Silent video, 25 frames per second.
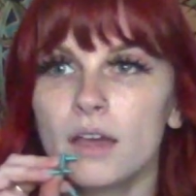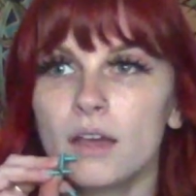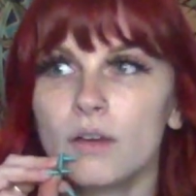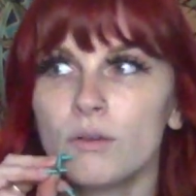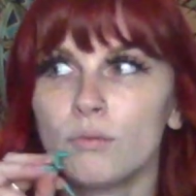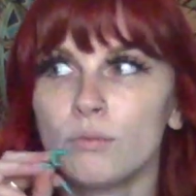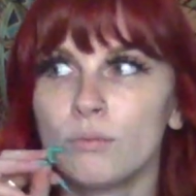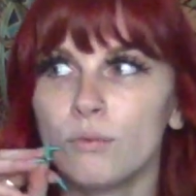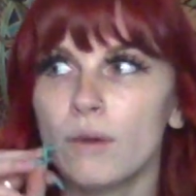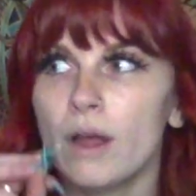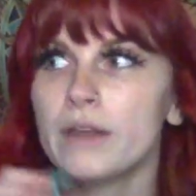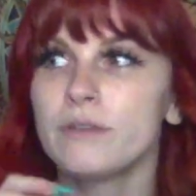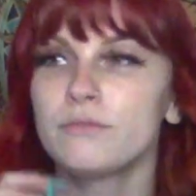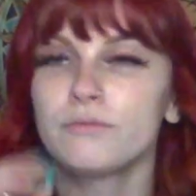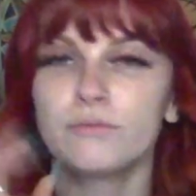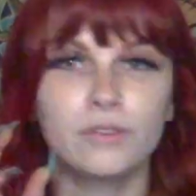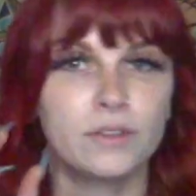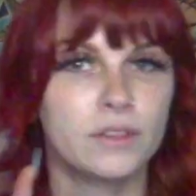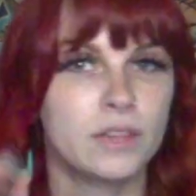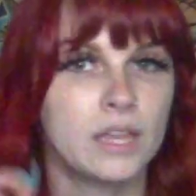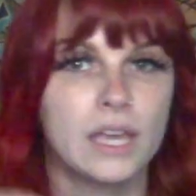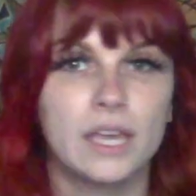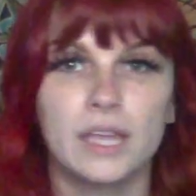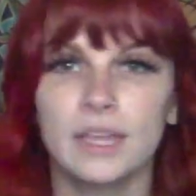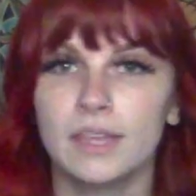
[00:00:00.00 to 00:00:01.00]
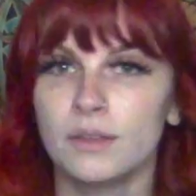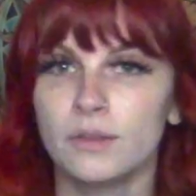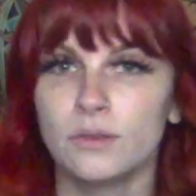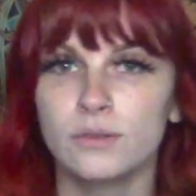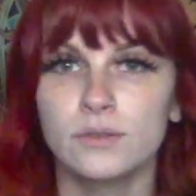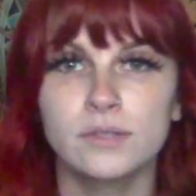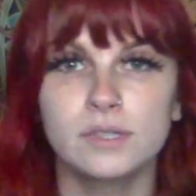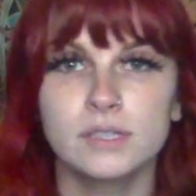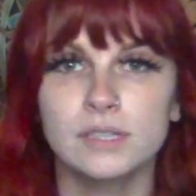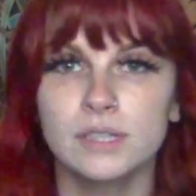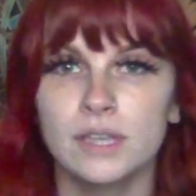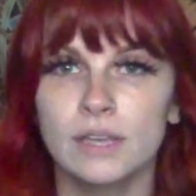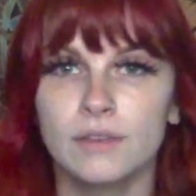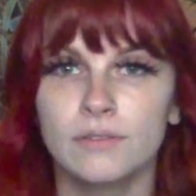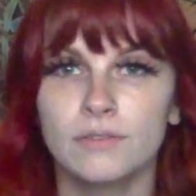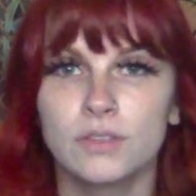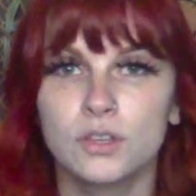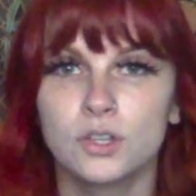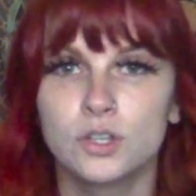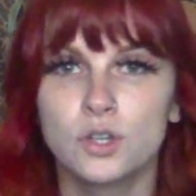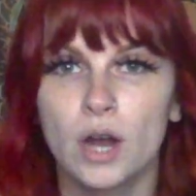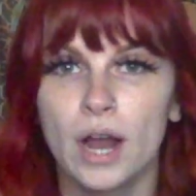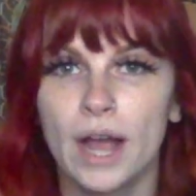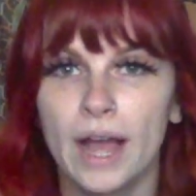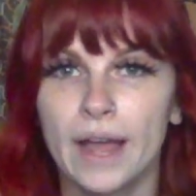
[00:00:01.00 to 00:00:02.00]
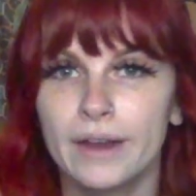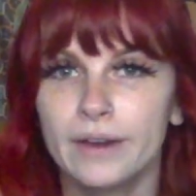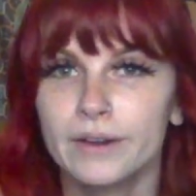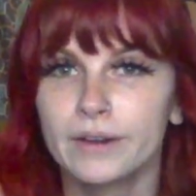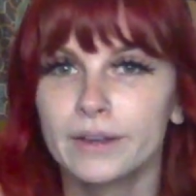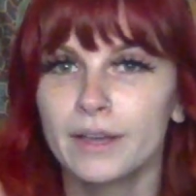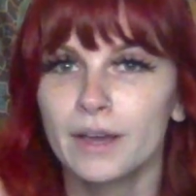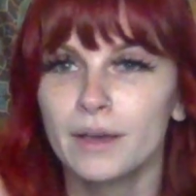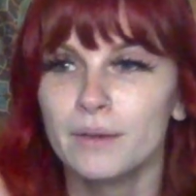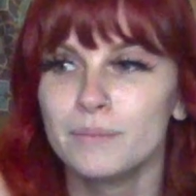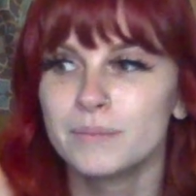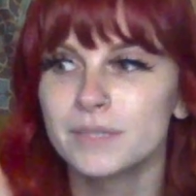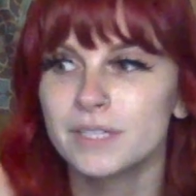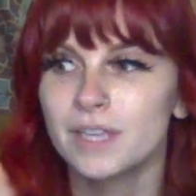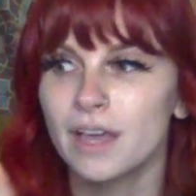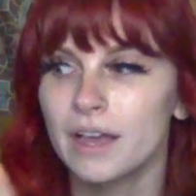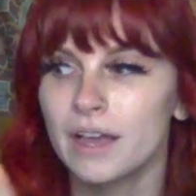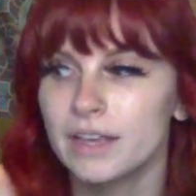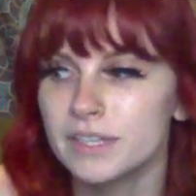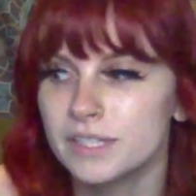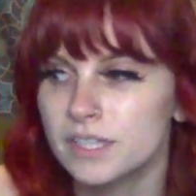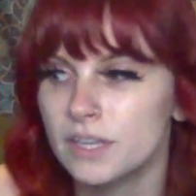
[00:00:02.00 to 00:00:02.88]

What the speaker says: run for the hills if the dryer comes on.